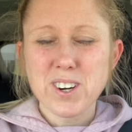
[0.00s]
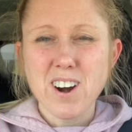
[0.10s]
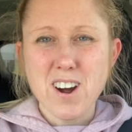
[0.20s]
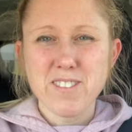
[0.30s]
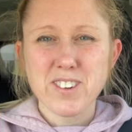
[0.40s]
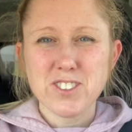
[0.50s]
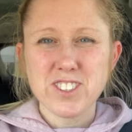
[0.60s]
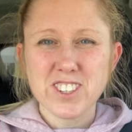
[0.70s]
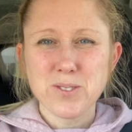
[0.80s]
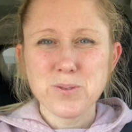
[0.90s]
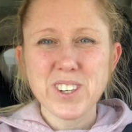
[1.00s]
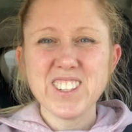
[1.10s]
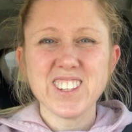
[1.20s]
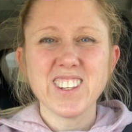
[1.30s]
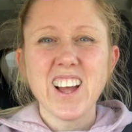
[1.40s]
are off to
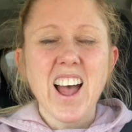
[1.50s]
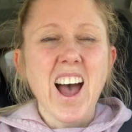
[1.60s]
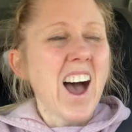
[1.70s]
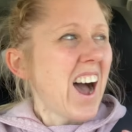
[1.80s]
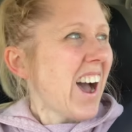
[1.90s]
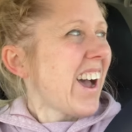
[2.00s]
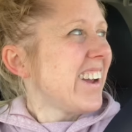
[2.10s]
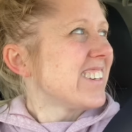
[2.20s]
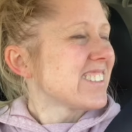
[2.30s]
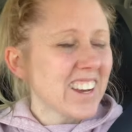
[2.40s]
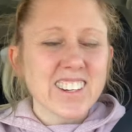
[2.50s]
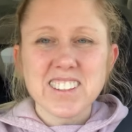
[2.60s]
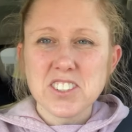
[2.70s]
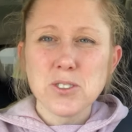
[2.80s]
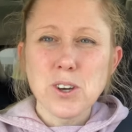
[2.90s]
Goodwill. I
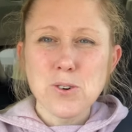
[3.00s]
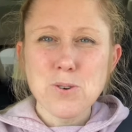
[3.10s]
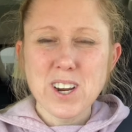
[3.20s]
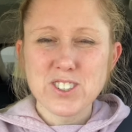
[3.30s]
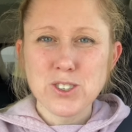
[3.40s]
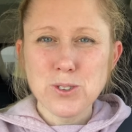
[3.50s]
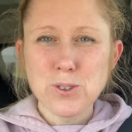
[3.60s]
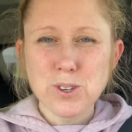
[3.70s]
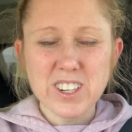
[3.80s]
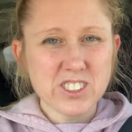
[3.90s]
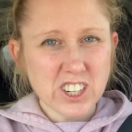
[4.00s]
decided to go to